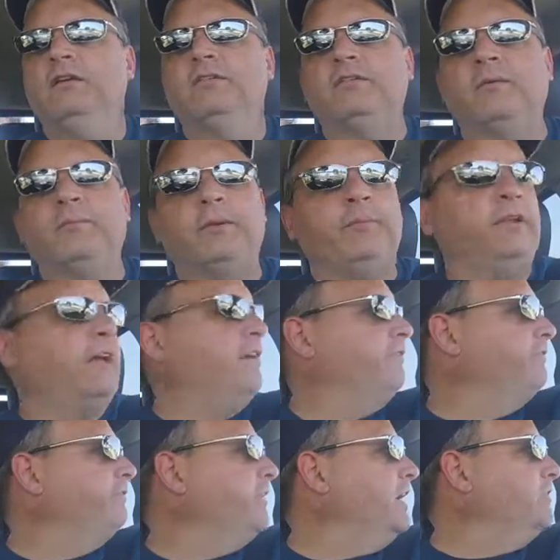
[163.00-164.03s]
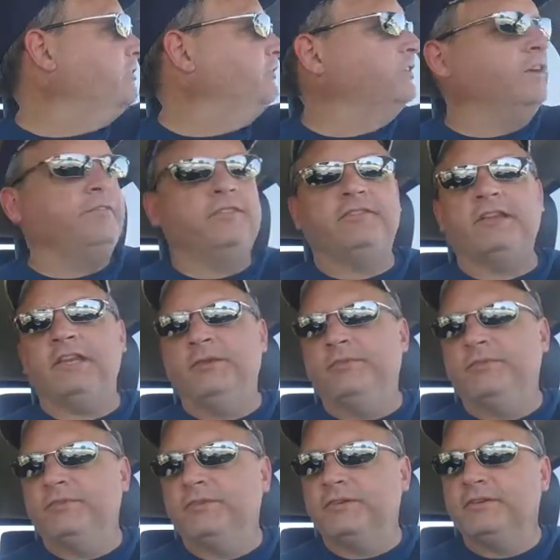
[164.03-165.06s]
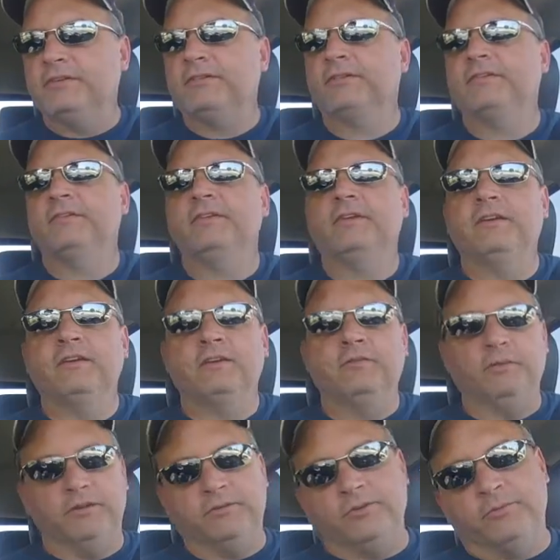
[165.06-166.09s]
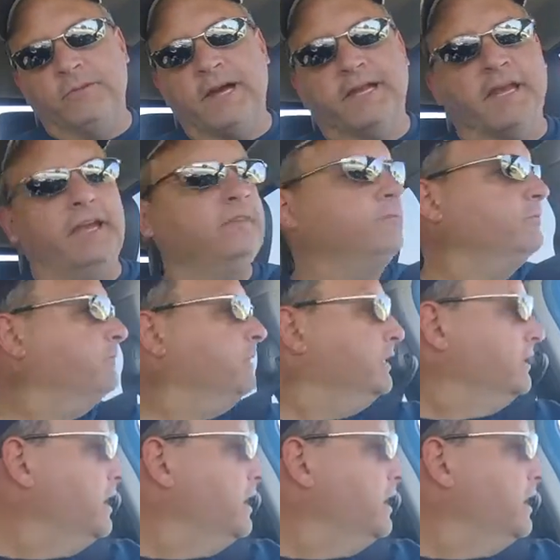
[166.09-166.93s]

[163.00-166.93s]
Some people have fragile self-esteems, which was my case at